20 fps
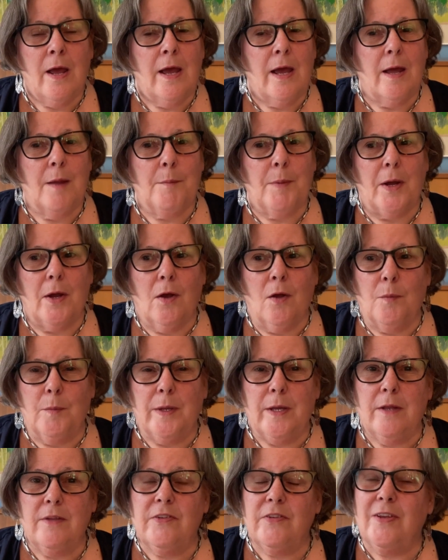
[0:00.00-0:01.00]
And by all
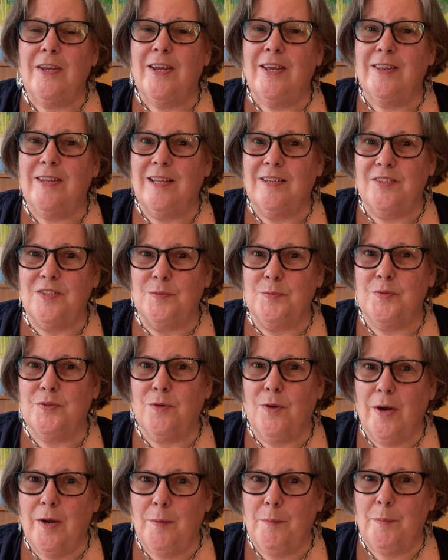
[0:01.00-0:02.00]
means, hit that
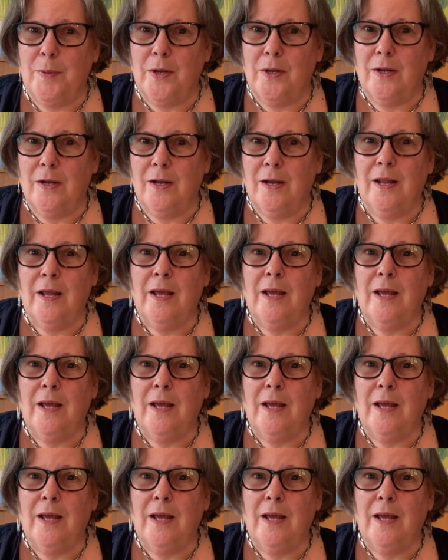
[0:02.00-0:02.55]
subscribe button